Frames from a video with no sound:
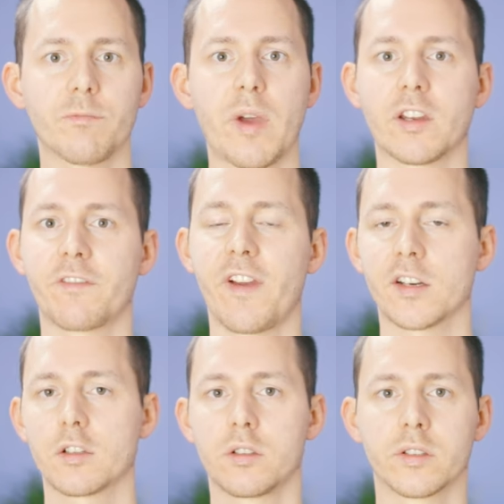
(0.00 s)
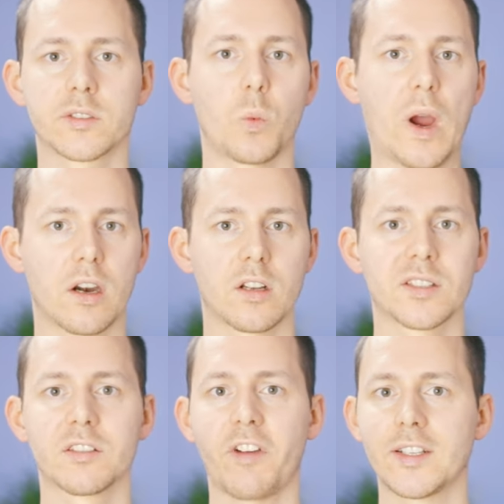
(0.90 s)
manufacturer's wireless
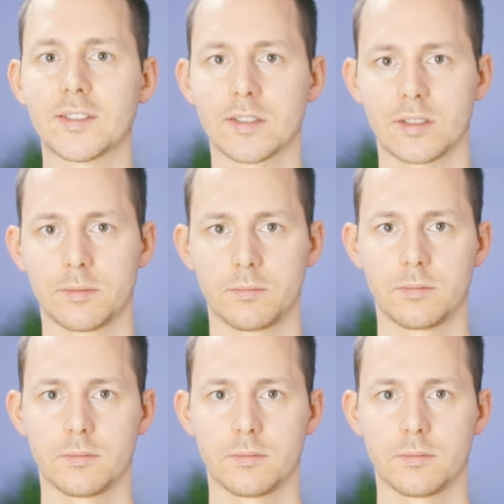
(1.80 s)
devices.